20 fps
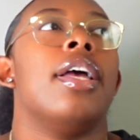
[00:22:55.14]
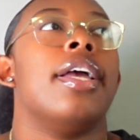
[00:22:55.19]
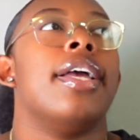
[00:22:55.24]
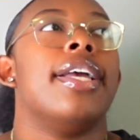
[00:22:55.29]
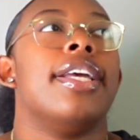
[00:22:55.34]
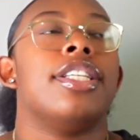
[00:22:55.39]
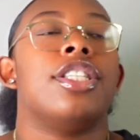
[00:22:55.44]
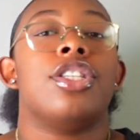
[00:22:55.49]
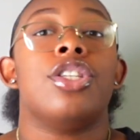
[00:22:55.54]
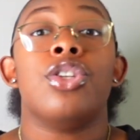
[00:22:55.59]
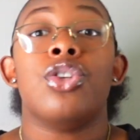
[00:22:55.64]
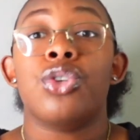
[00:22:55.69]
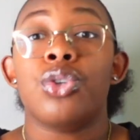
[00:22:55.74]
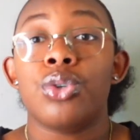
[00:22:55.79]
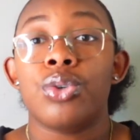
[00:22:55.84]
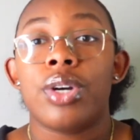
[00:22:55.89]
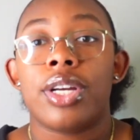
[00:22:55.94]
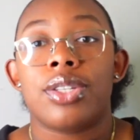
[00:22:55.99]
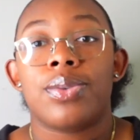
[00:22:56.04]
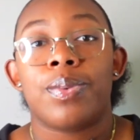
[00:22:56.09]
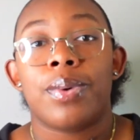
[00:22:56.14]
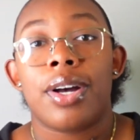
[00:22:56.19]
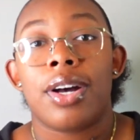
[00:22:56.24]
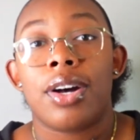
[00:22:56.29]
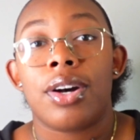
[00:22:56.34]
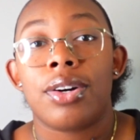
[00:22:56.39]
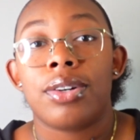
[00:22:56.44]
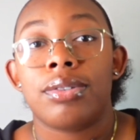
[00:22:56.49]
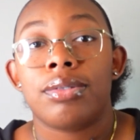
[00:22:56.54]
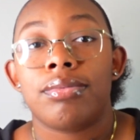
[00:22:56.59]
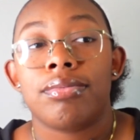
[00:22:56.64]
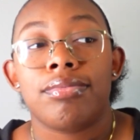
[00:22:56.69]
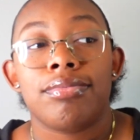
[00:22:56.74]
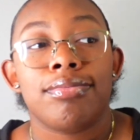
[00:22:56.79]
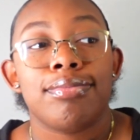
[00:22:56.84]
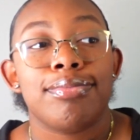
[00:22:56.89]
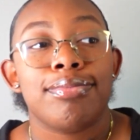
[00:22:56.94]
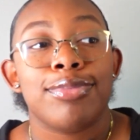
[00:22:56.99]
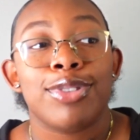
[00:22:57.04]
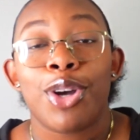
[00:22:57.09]
it's new as well.
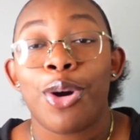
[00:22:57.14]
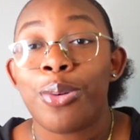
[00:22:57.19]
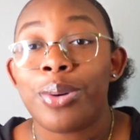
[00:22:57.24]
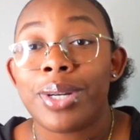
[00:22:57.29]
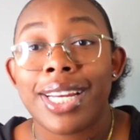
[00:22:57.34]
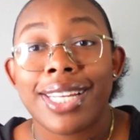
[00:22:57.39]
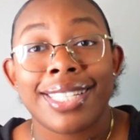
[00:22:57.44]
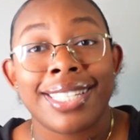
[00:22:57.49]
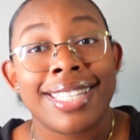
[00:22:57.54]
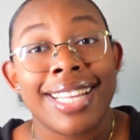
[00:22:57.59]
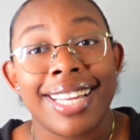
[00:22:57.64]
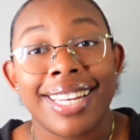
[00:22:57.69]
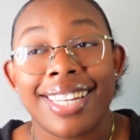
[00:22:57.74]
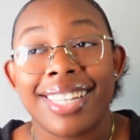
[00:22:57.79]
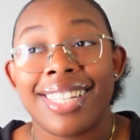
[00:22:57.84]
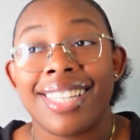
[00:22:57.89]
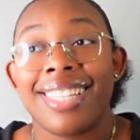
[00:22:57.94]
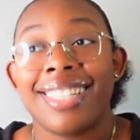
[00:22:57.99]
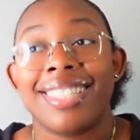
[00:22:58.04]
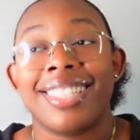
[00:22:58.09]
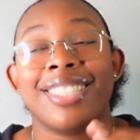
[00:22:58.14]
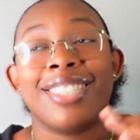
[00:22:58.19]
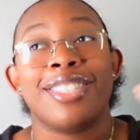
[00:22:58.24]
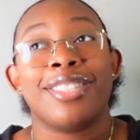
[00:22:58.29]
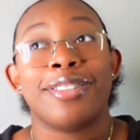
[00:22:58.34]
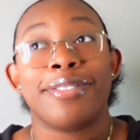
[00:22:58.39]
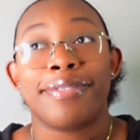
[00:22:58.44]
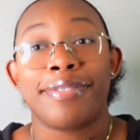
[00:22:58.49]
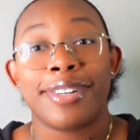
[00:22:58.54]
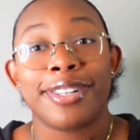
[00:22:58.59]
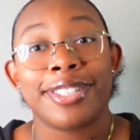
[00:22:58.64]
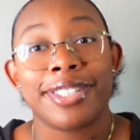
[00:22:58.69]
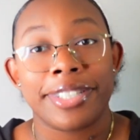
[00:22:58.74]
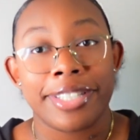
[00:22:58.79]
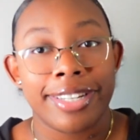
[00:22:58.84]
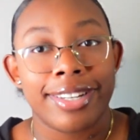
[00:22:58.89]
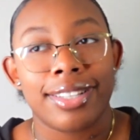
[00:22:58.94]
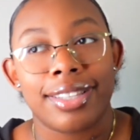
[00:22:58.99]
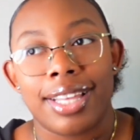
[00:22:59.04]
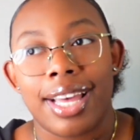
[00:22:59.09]
No one has stayed in it. This is the first
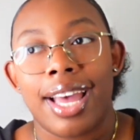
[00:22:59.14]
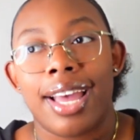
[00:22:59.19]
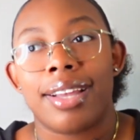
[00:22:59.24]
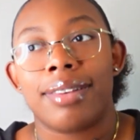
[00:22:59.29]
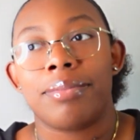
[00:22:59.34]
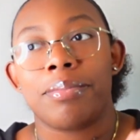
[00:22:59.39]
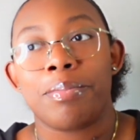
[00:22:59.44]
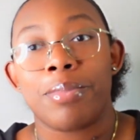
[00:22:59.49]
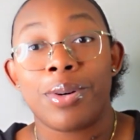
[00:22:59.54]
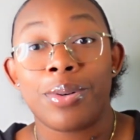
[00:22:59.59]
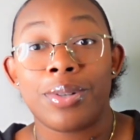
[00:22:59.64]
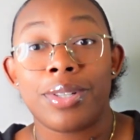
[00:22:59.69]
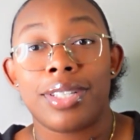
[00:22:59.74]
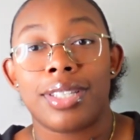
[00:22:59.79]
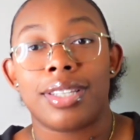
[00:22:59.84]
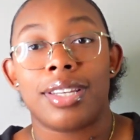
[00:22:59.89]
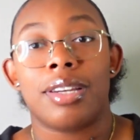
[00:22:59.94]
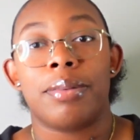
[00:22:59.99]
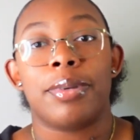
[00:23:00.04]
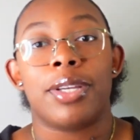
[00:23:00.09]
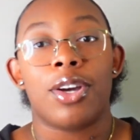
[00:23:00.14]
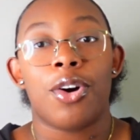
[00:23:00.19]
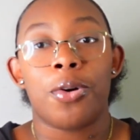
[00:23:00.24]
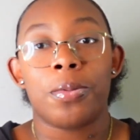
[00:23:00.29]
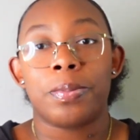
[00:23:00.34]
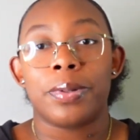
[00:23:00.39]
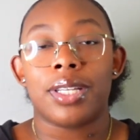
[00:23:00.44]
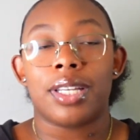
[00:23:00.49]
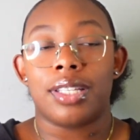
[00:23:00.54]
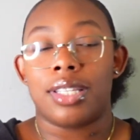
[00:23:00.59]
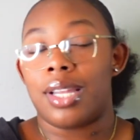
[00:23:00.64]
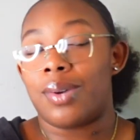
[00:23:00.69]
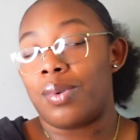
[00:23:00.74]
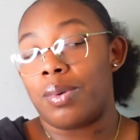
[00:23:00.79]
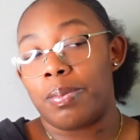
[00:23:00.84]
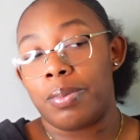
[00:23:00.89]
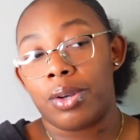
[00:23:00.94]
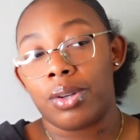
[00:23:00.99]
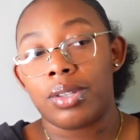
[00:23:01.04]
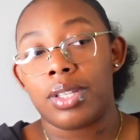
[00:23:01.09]
year that Moten is going to be open because they were
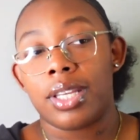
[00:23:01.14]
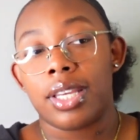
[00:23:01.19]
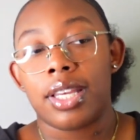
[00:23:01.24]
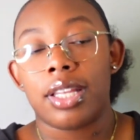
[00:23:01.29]
building